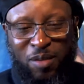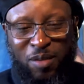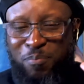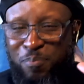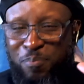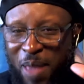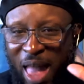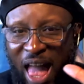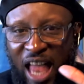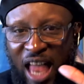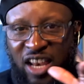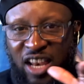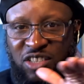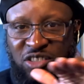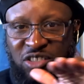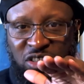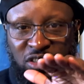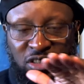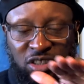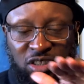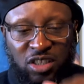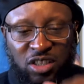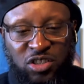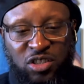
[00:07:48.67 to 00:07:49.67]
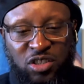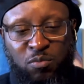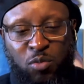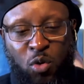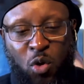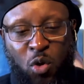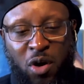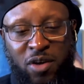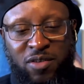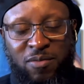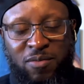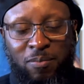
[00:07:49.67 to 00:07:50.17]
Balanced across the
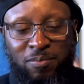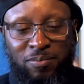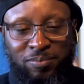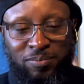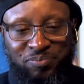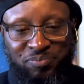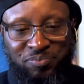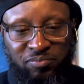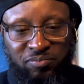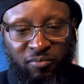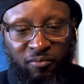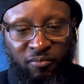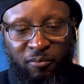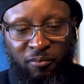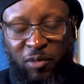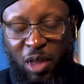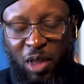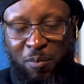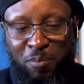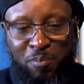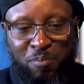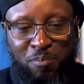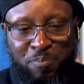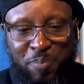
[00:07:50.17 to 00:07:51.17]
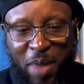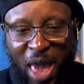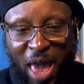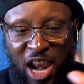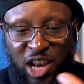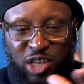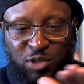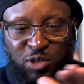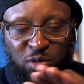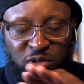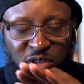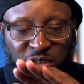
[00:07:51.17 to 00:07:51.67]
board.
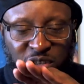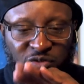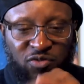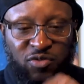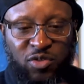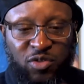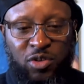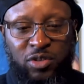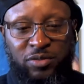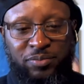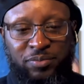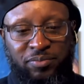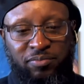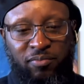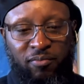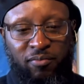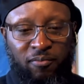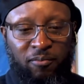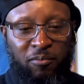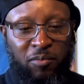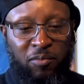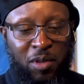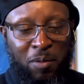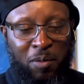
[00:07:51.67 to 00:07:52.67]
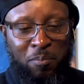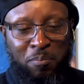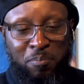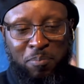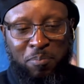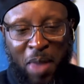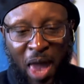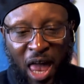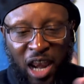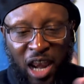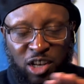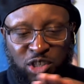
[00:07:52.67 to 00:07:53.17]
balanced with the fruit.
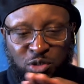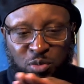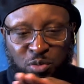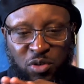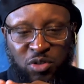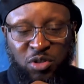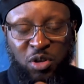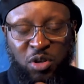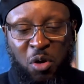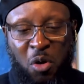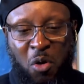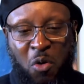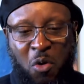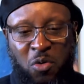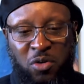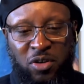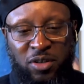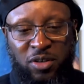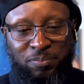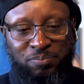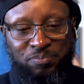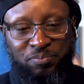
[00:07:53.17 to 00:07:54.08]
balanced with the oak.